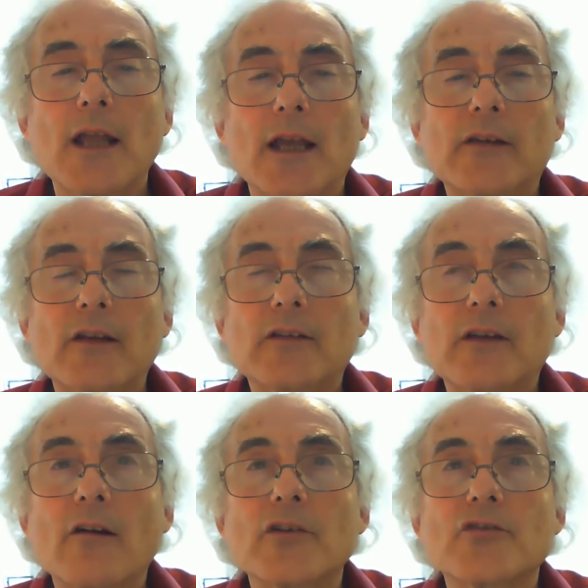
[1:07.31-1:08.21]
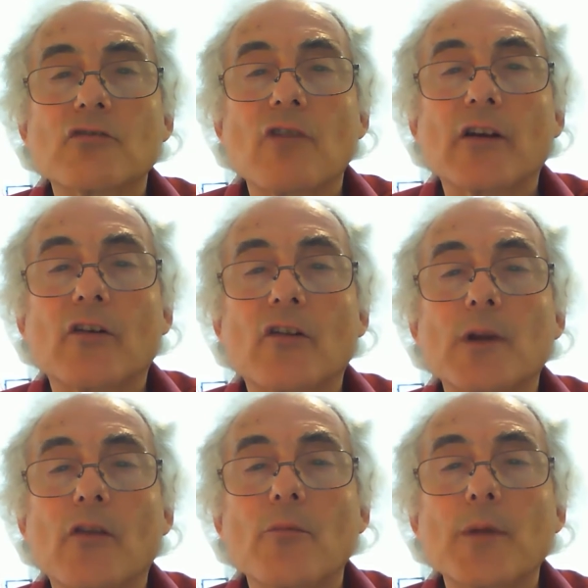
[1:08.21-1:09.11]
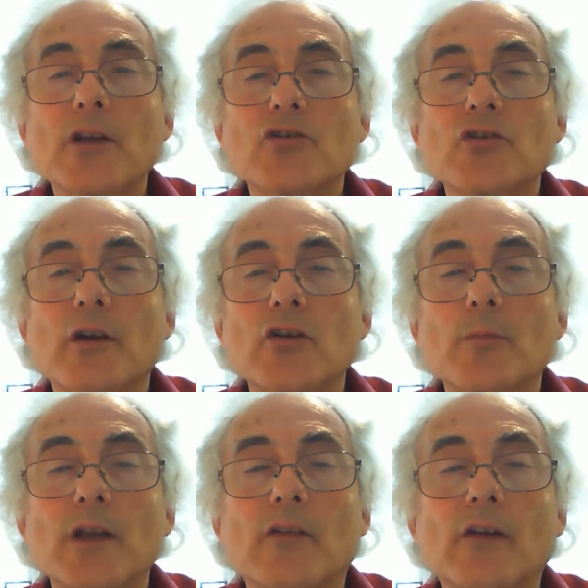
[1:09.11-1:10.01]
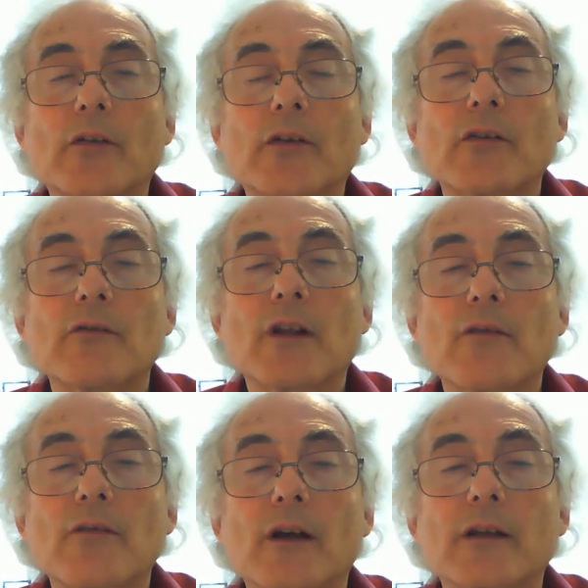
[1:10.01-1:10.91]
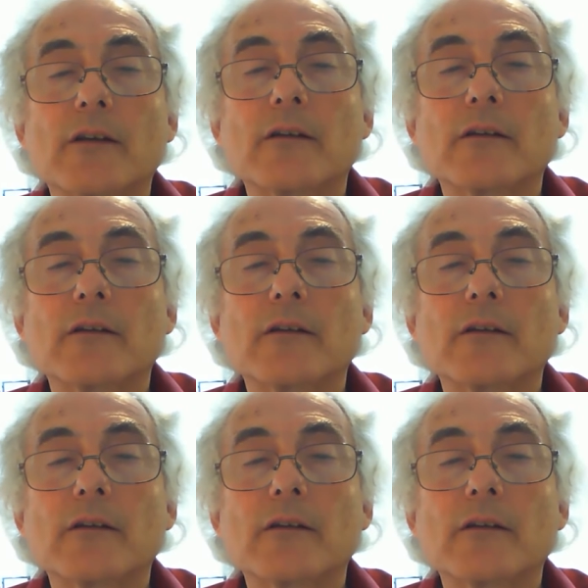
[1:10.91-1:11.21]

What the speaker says: It takes courage to run into the middle of the pitch knowing you'll be insulted and vilified,